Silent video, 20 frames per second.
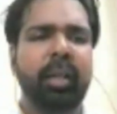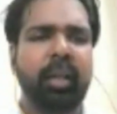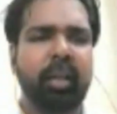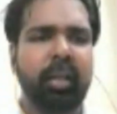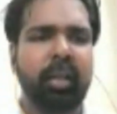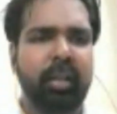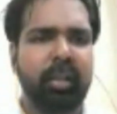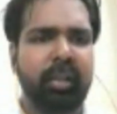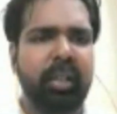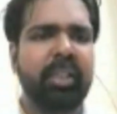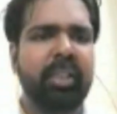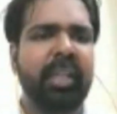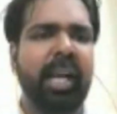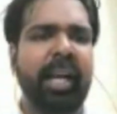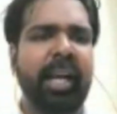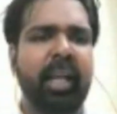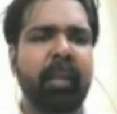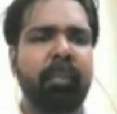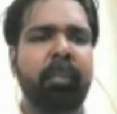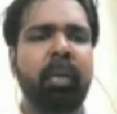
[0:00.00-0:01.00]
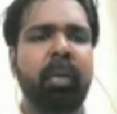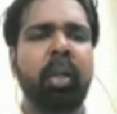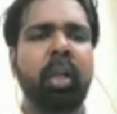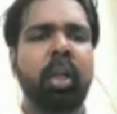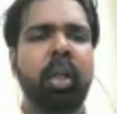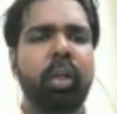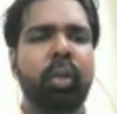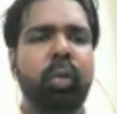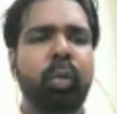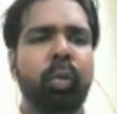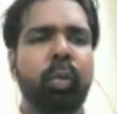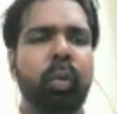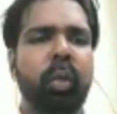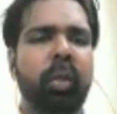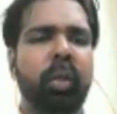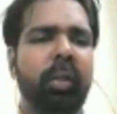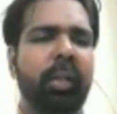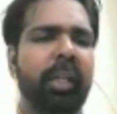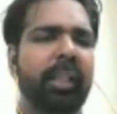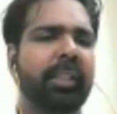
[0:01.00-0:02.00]
desirable to
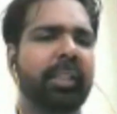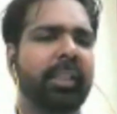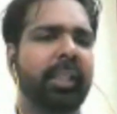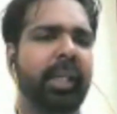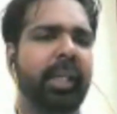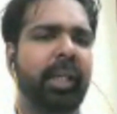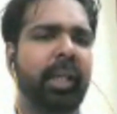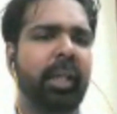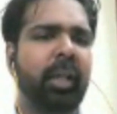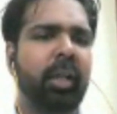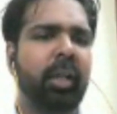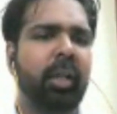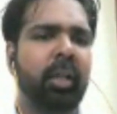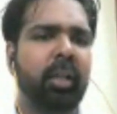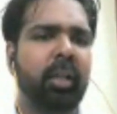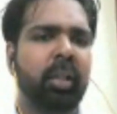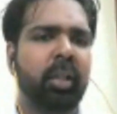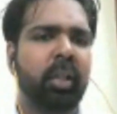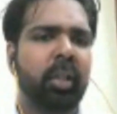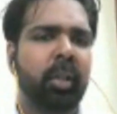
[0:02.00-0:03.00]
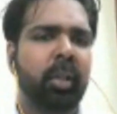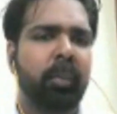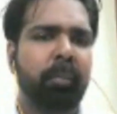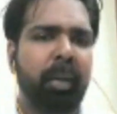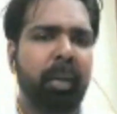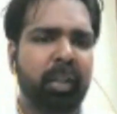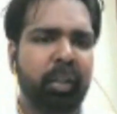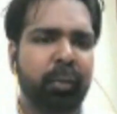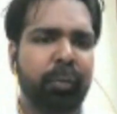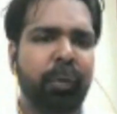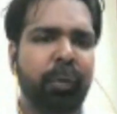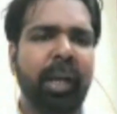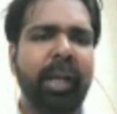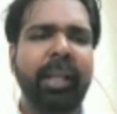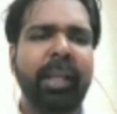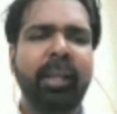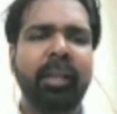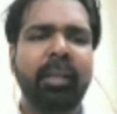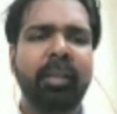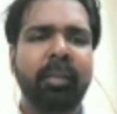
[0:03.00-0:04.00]
let's say a butterfly
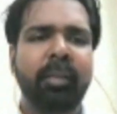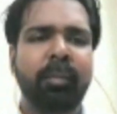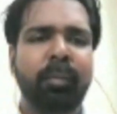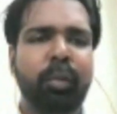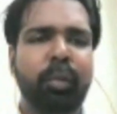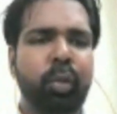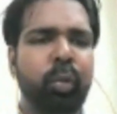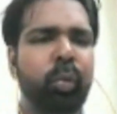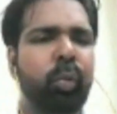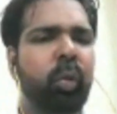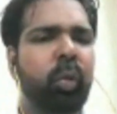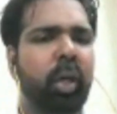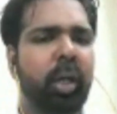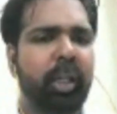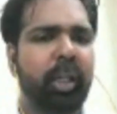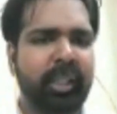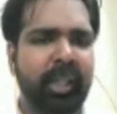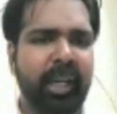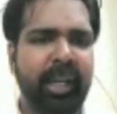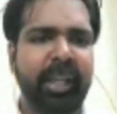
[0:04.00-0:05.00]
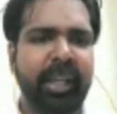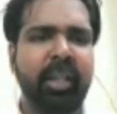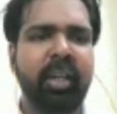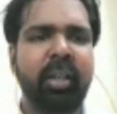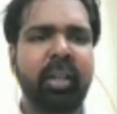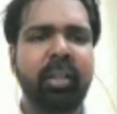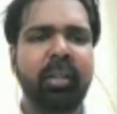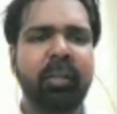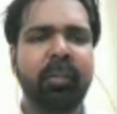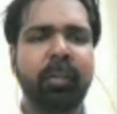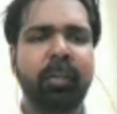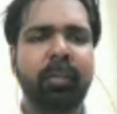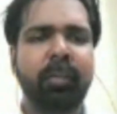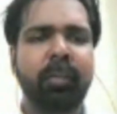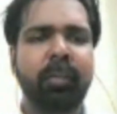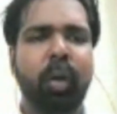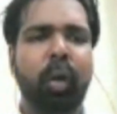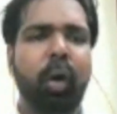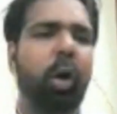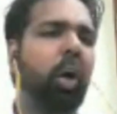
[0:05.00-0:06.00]
to a tiger
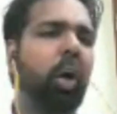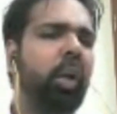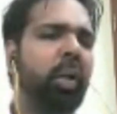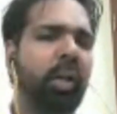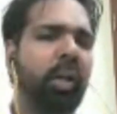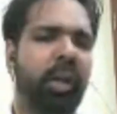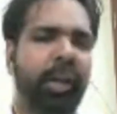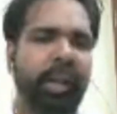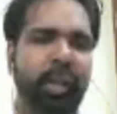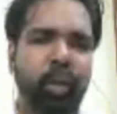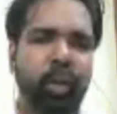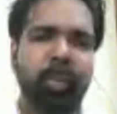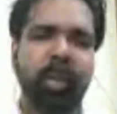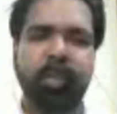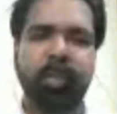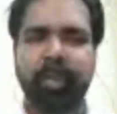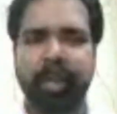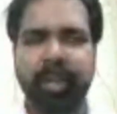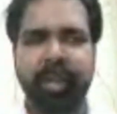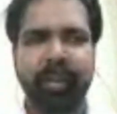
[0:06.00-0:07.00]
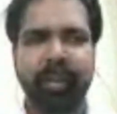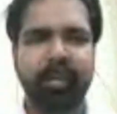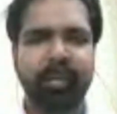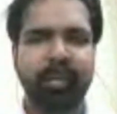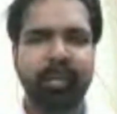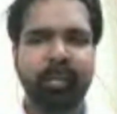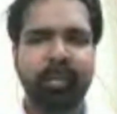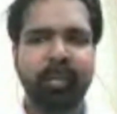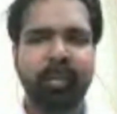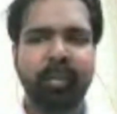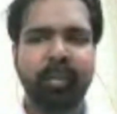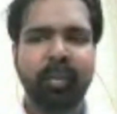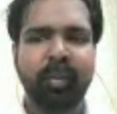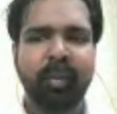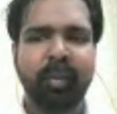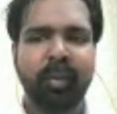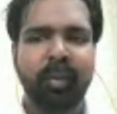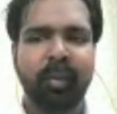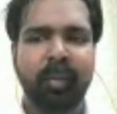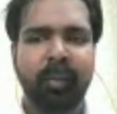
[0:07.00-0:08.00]
or a human being.
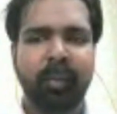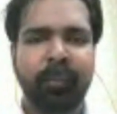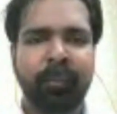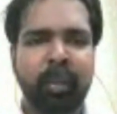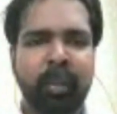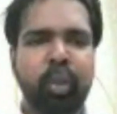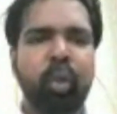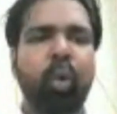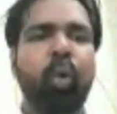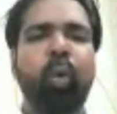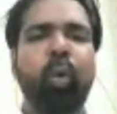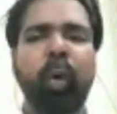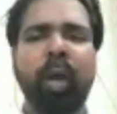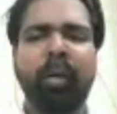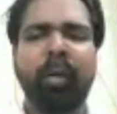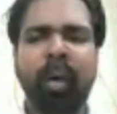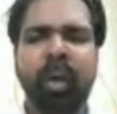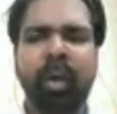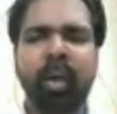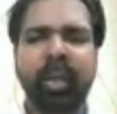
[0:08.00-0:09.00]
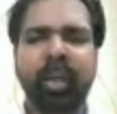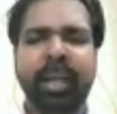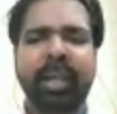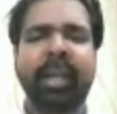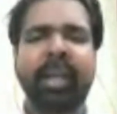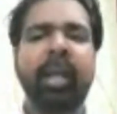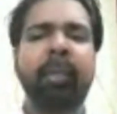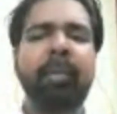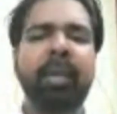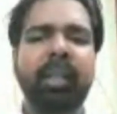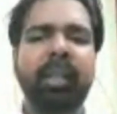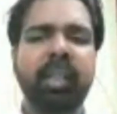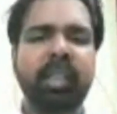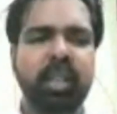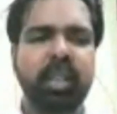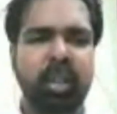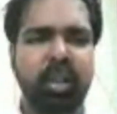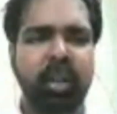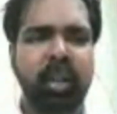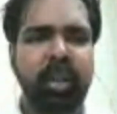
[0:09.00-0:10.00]
So whoever inhabit this
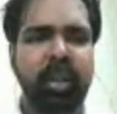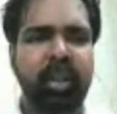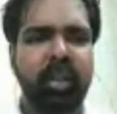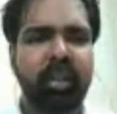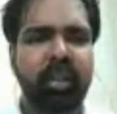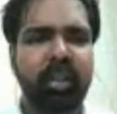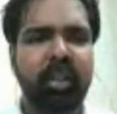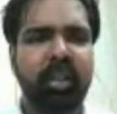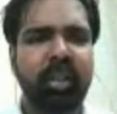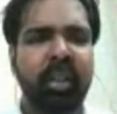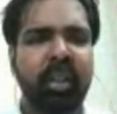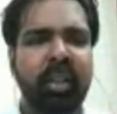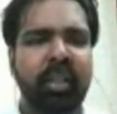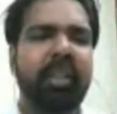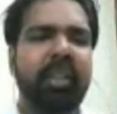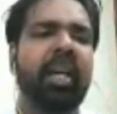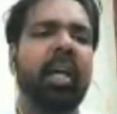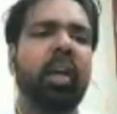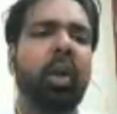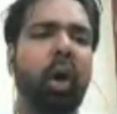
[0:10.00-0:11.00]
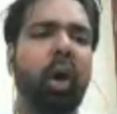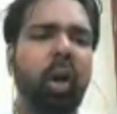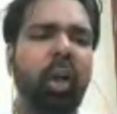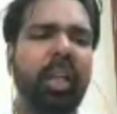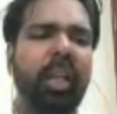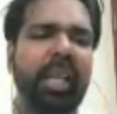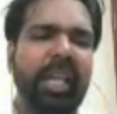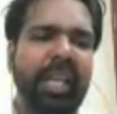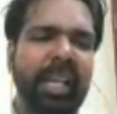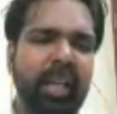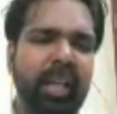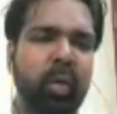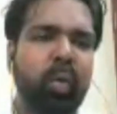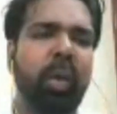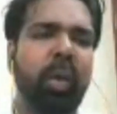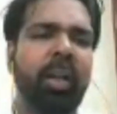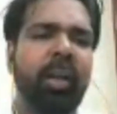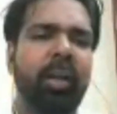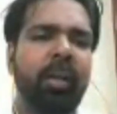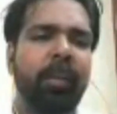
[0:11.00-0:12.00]
earth, they are all
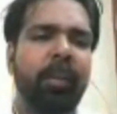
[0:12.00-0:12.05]
equal